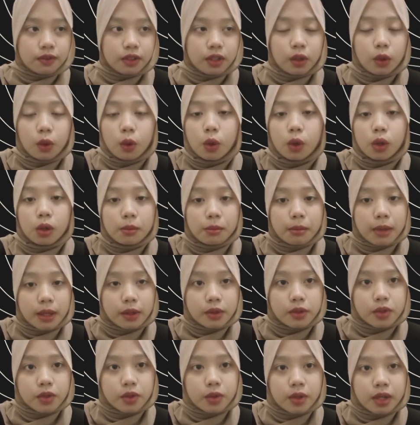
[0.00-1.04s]
the whole
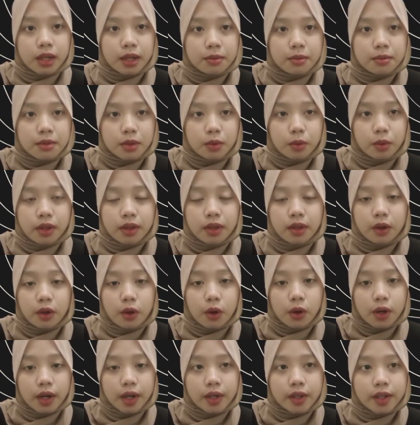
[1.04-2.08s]
manuscript with a
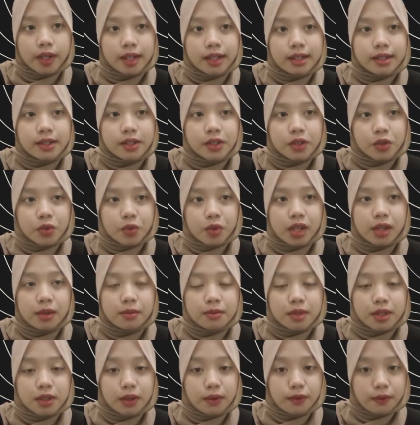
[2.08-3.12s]
coherent
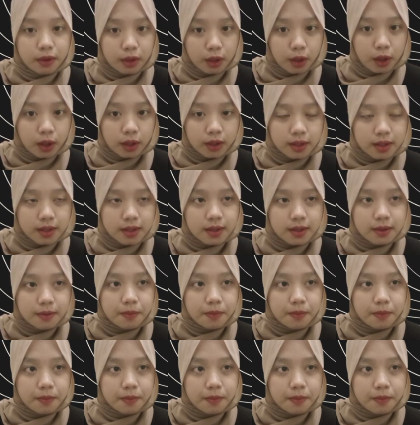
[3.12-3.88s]
streams of thoughts.